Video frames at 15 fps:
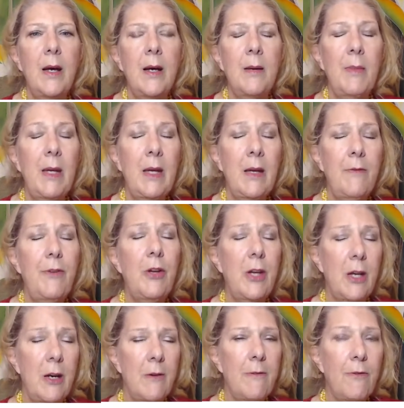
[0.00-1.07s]
If you
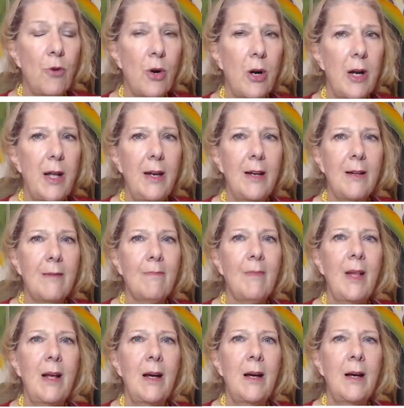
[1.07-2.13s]
can afford it,
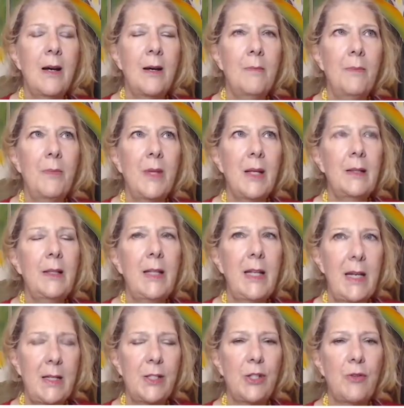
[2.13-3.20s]
the
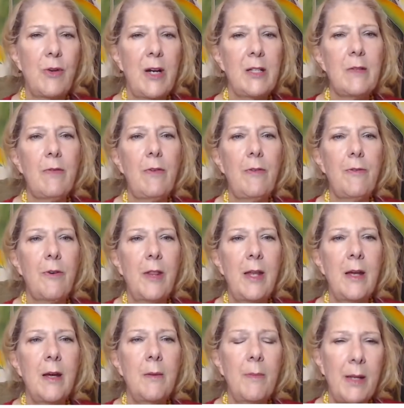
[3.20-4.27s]
least stressful for
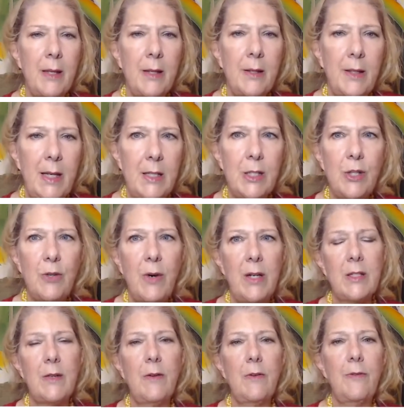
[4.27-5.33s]
them and the least
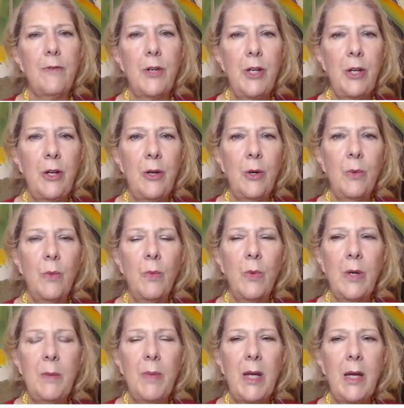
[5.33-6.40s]
stressful for you
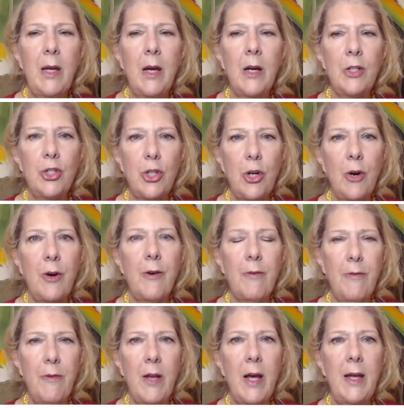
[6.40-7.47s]
would be a
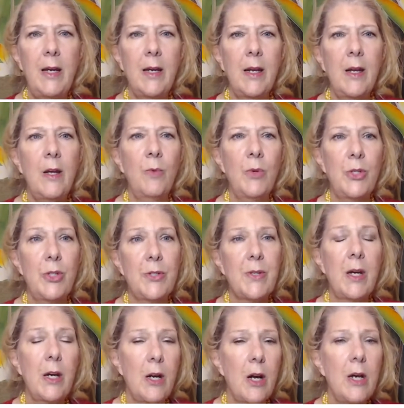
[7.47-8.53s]
charter flight, which is
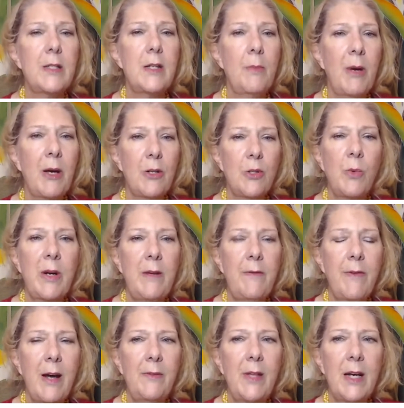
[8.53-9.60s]
going to cost about
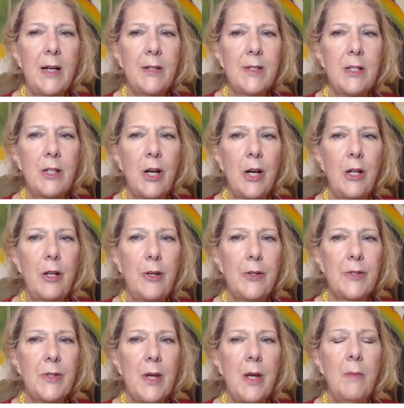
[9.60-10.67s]

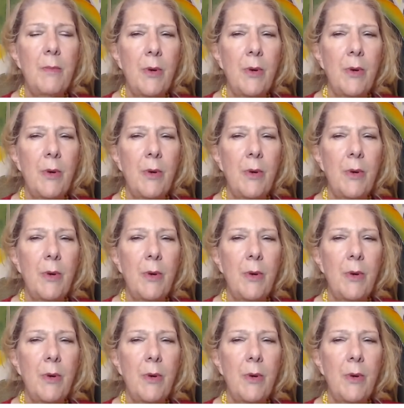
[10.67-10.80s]
$25,000,